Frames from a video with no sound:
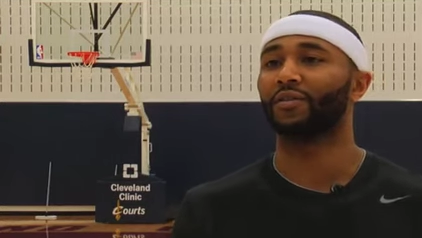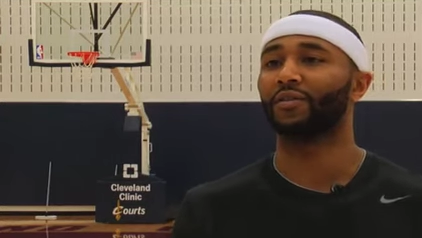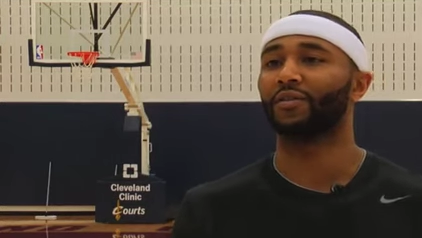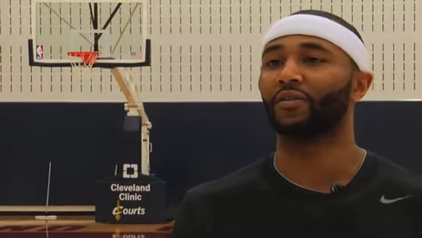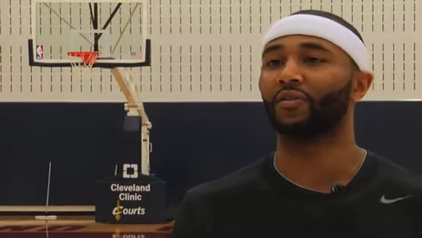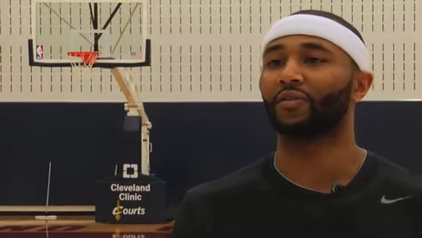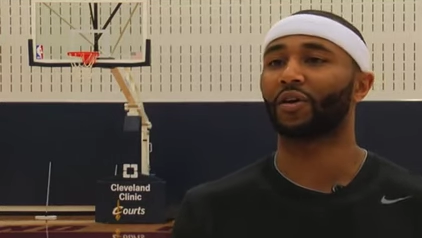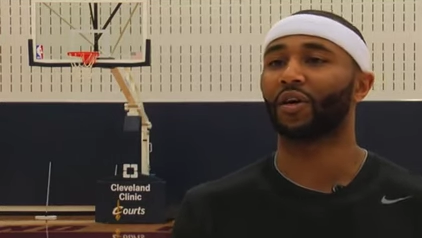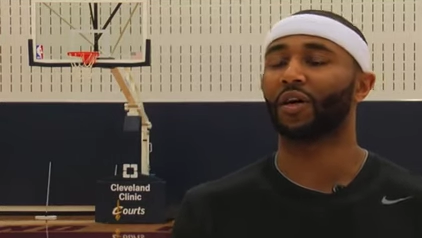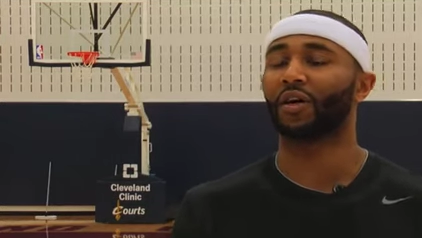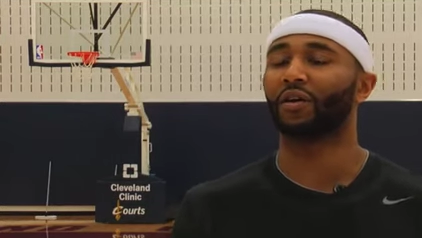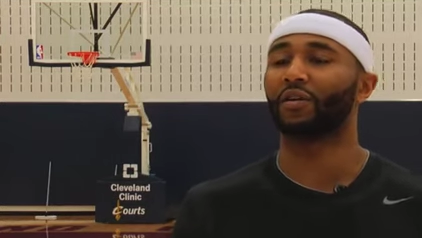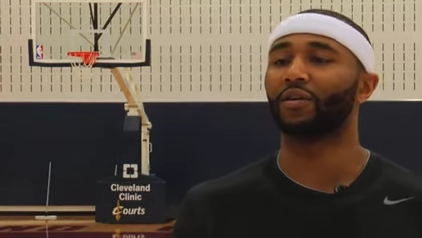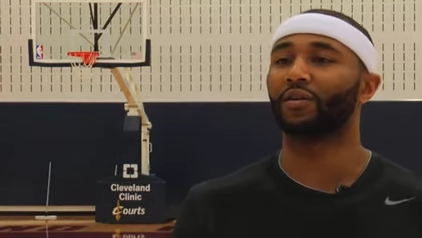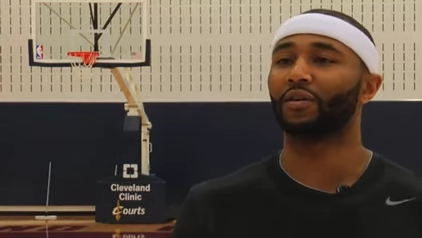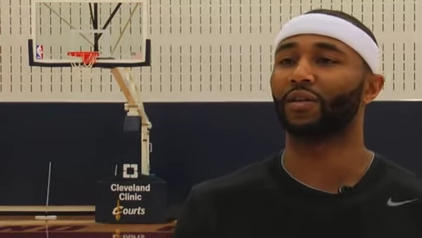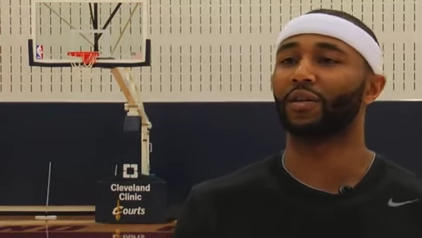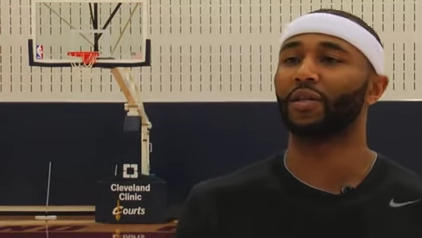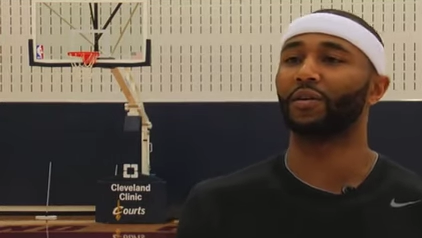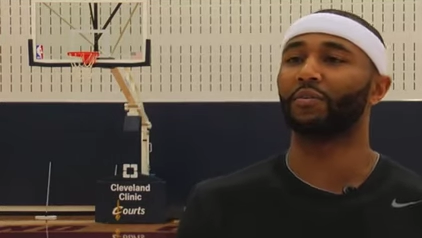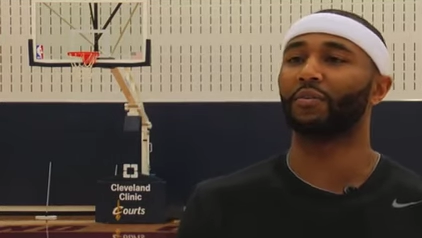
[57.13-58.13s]
you know, kind of
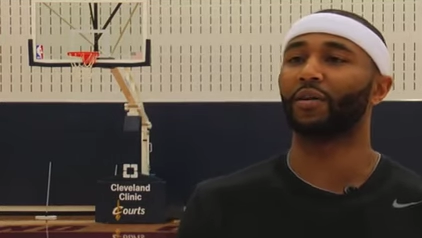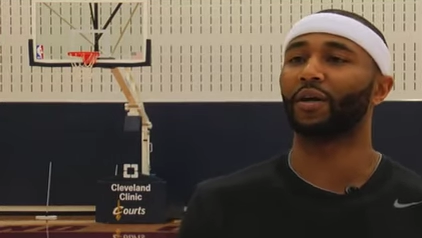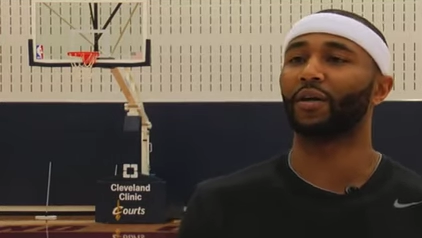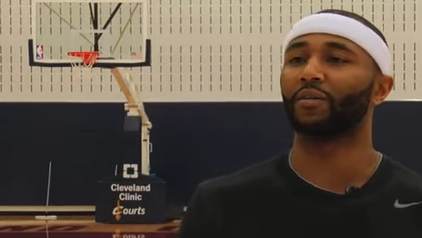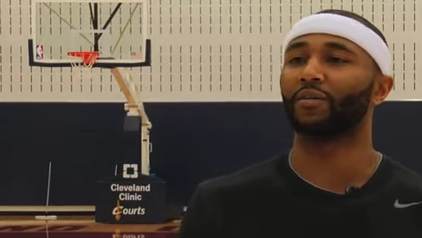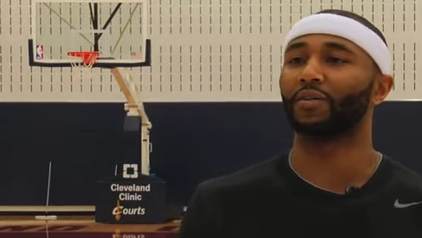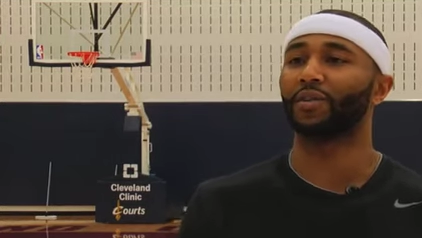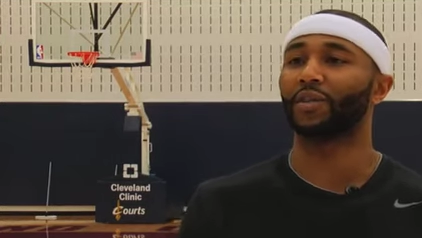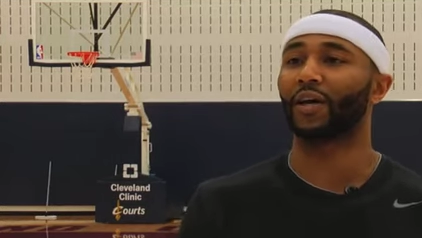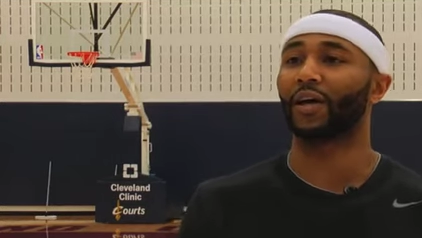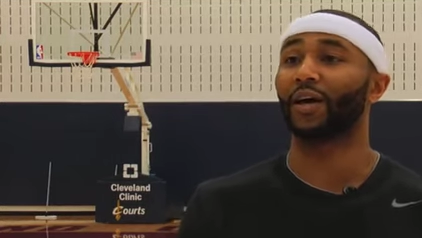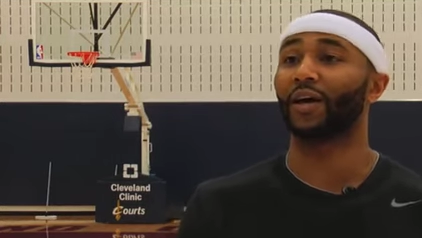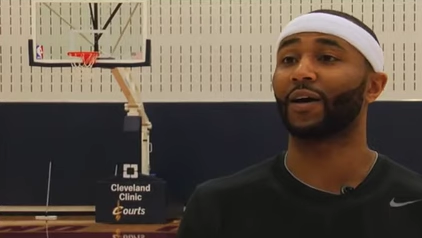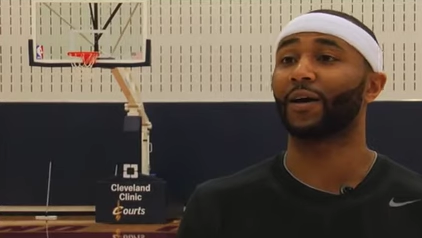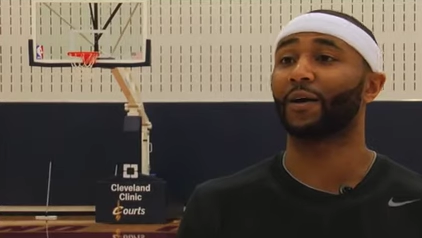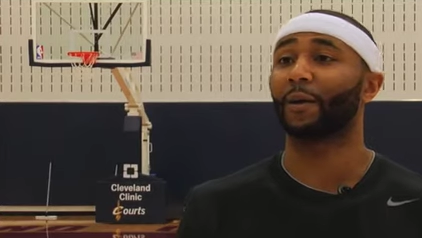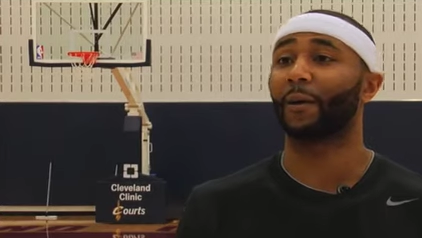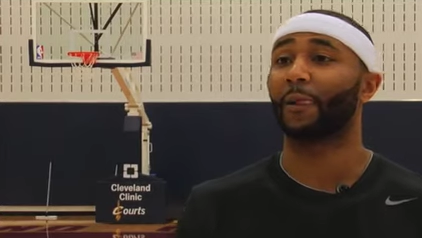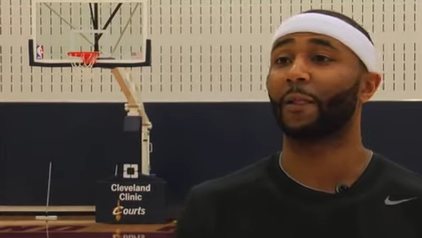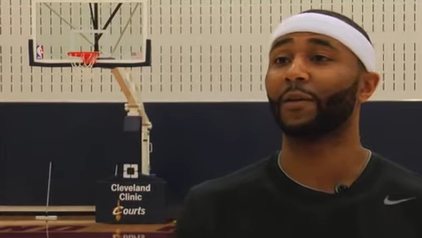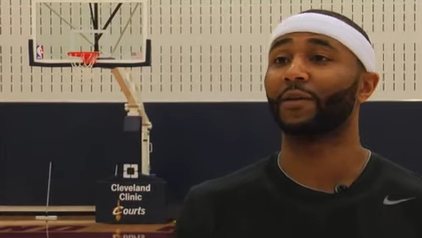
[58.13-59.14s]
look deep down
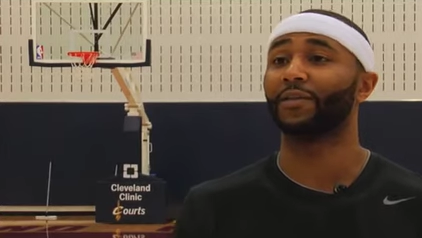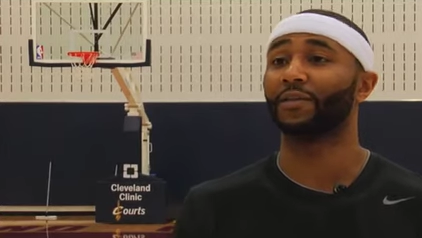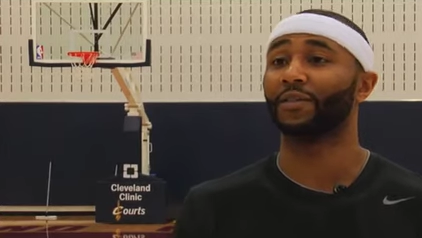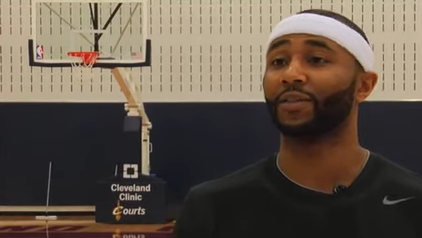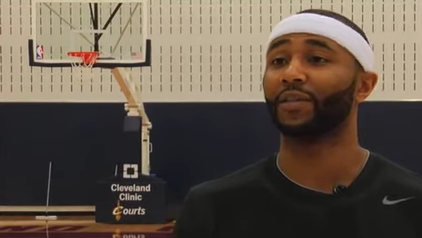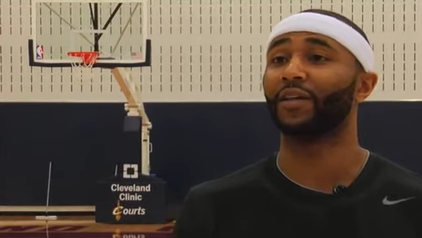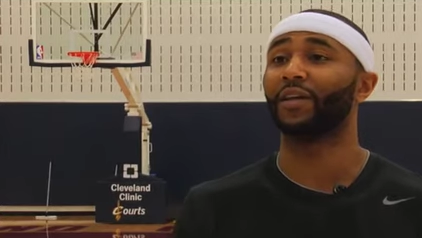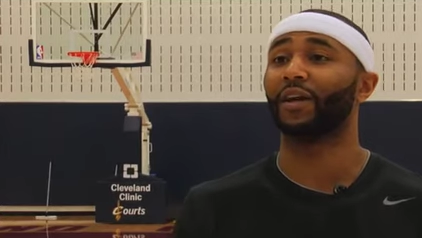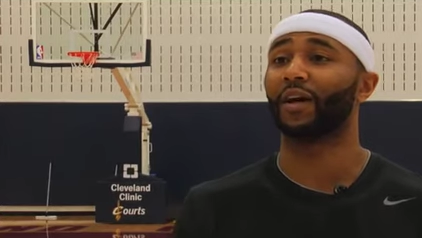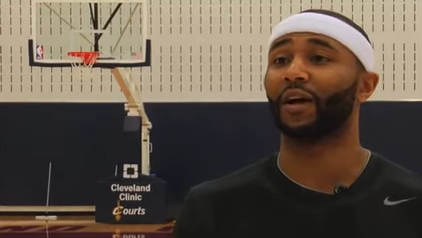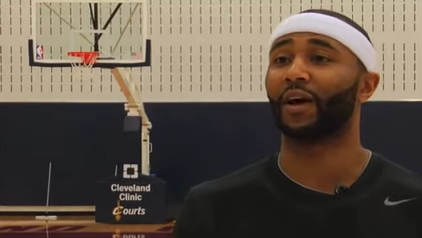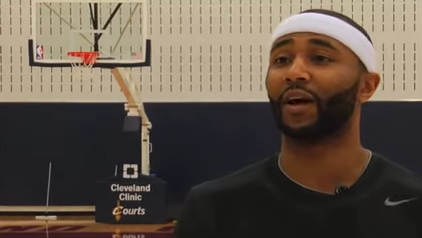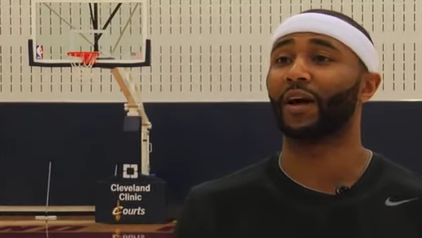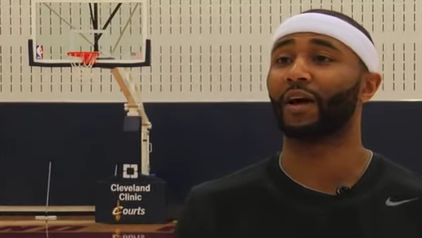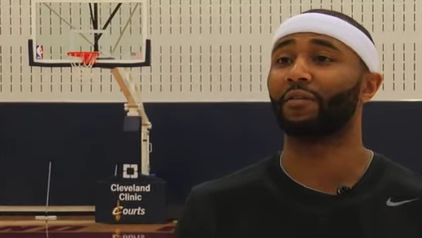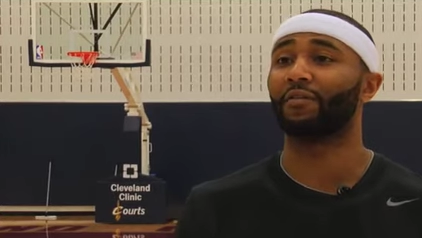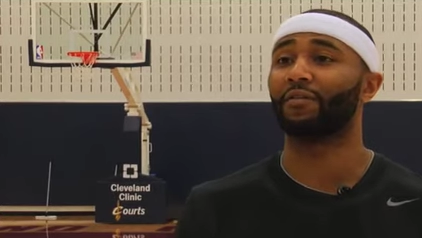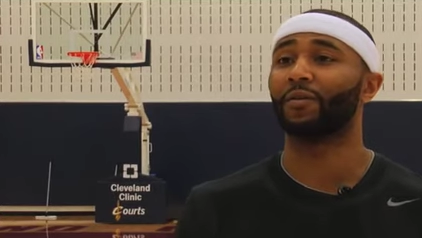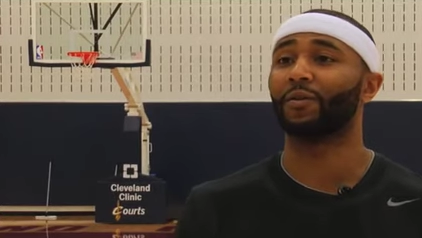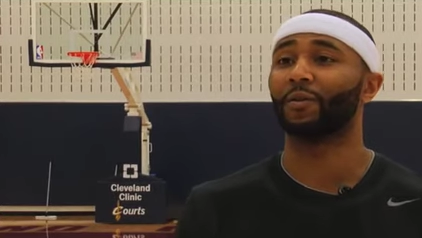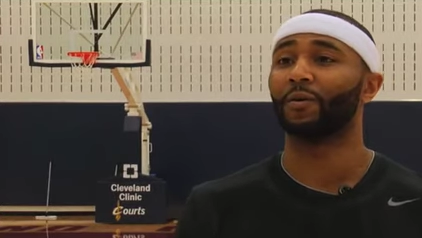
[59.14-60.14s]
inside and see that I
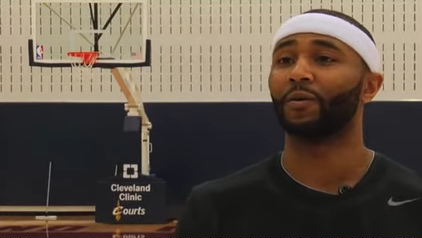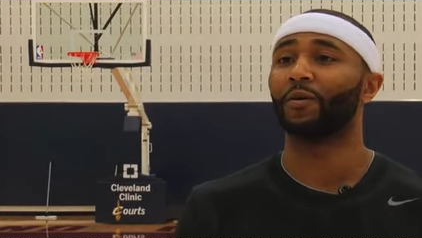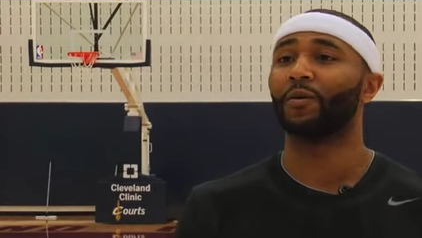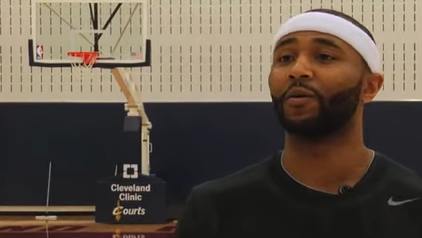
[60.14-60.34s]
have it,